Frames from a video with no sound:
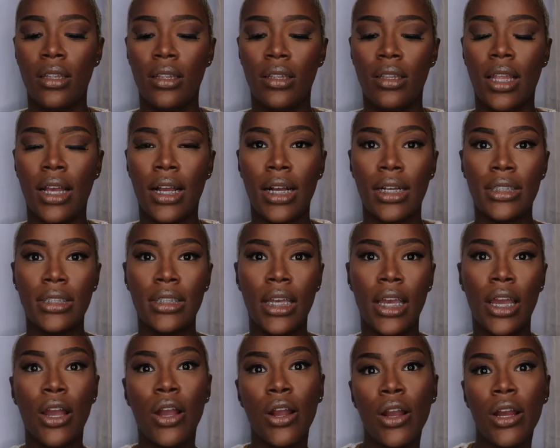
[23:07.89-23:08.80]
like I
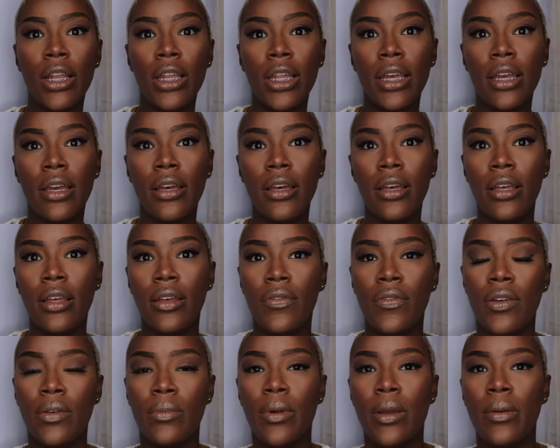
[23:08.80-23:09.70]
said earlier,
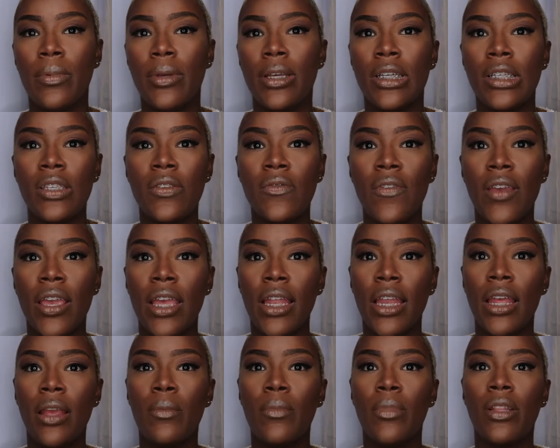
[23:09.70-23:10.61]
if your baby is
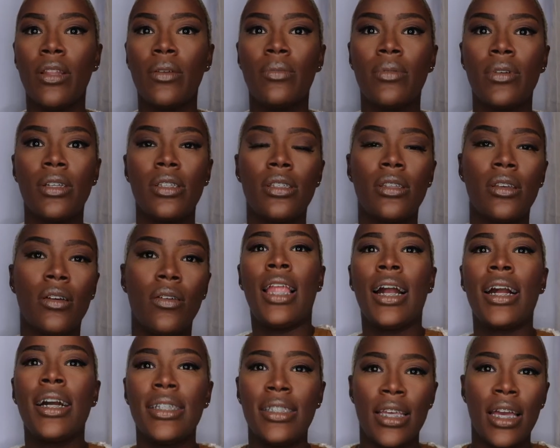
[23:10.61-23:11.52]
feeding but the breast,
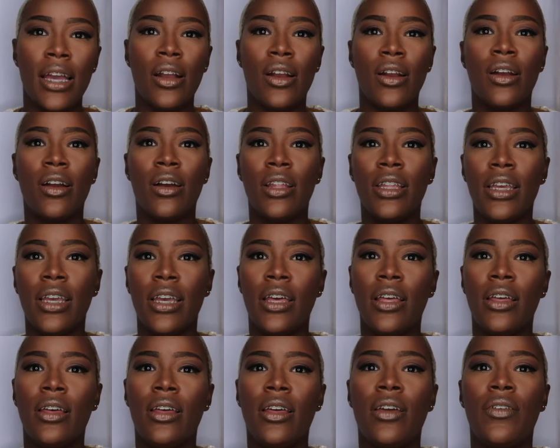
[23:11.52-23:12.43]
like I said
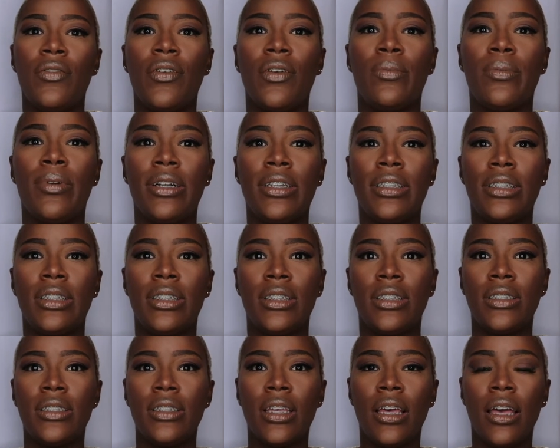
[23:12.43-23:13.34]
earlier, if your breast
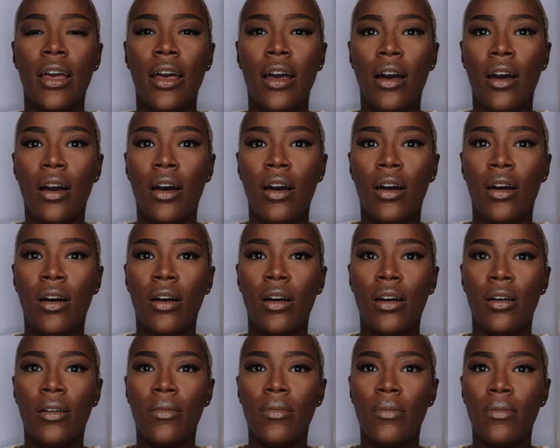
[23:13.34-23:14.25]
is
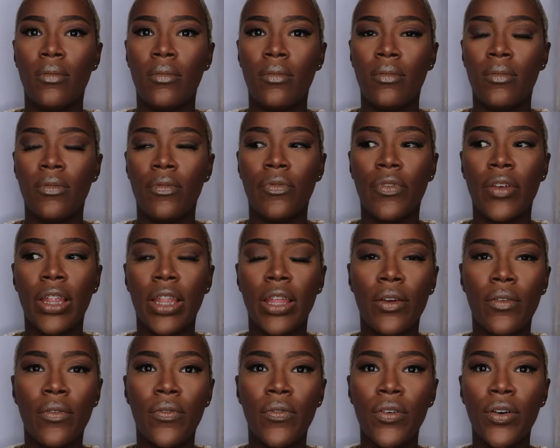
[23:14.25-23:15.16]
um
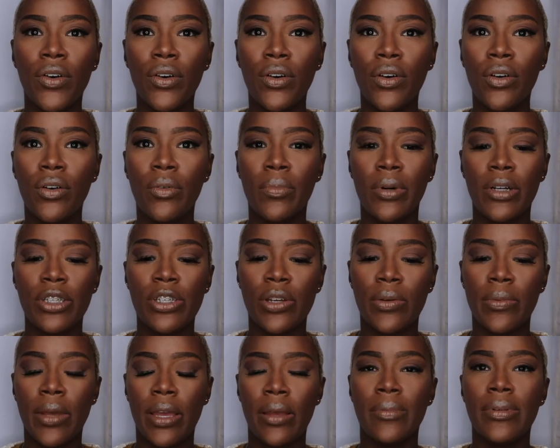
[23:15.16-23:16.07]
feeling full but
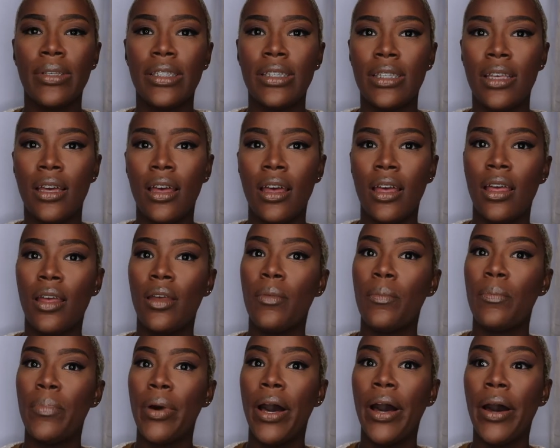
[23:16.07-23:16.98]
your baby's
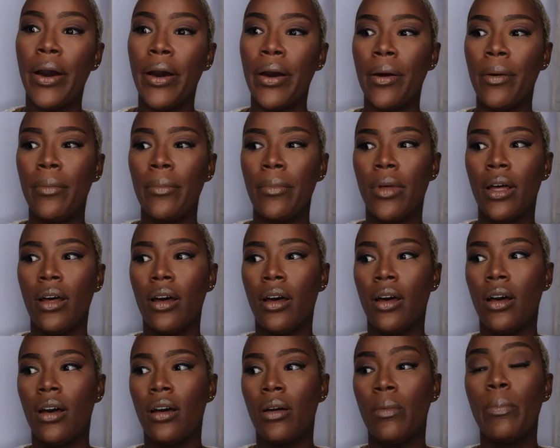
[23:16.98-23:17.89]
done pump
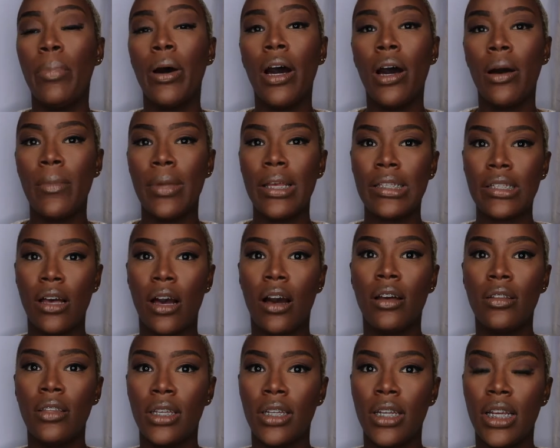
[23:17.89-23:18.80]
uh pump as
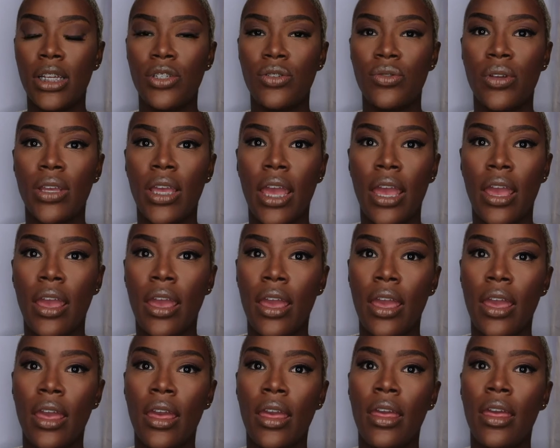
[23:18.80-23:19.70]
often as you
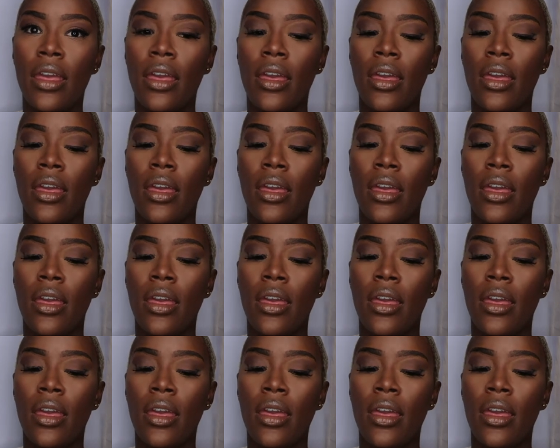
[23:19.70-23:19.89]
can